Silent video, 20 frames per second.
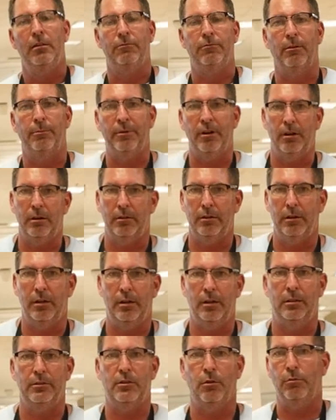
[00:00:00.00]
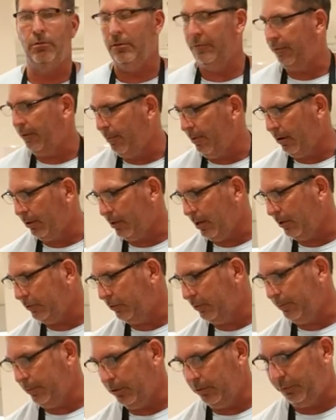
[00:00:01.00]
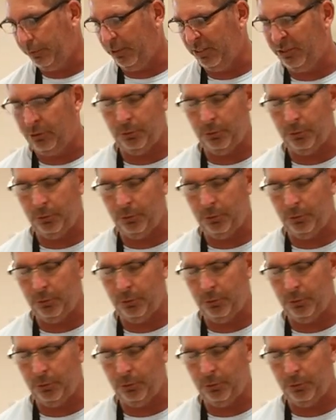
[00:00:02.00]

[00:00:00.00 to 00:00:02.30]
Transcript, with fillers: from our uh, from our customers for